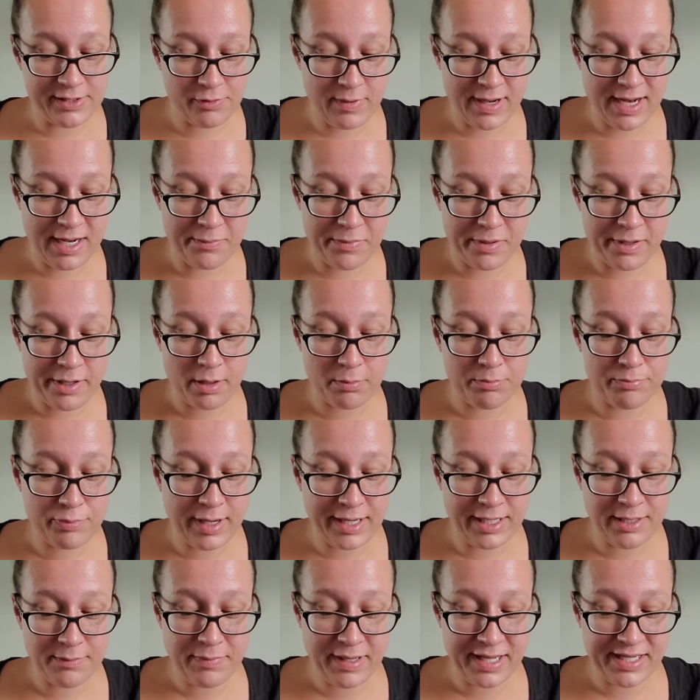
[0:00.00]
cranberry are
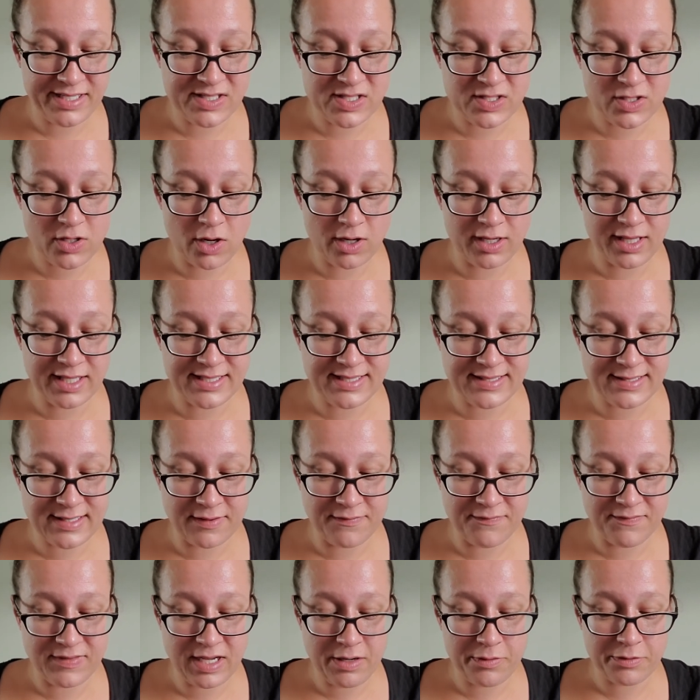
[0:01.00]
brightened by a scarlet
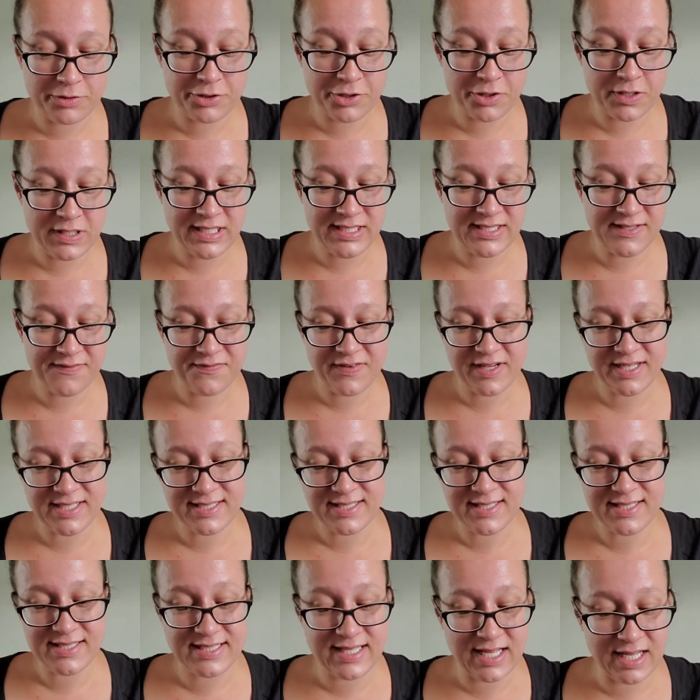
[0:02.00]
sunflower turning to
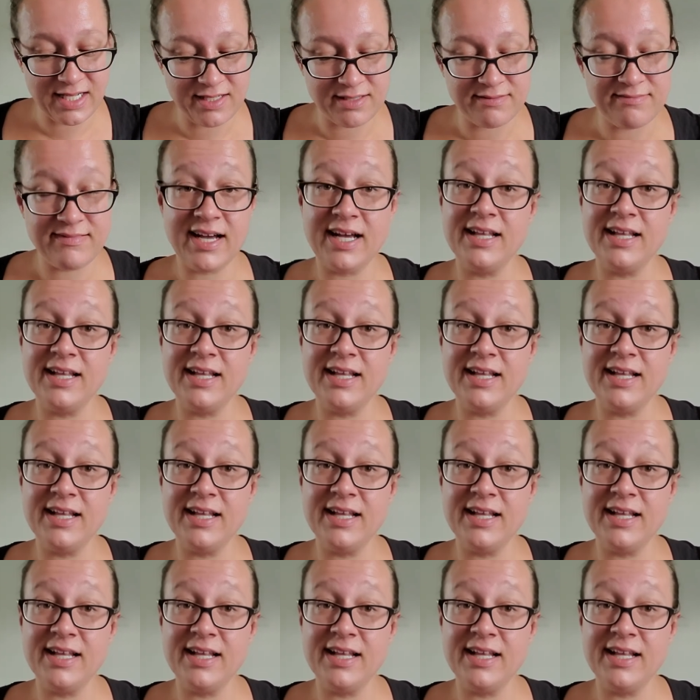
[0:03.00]
face the sun.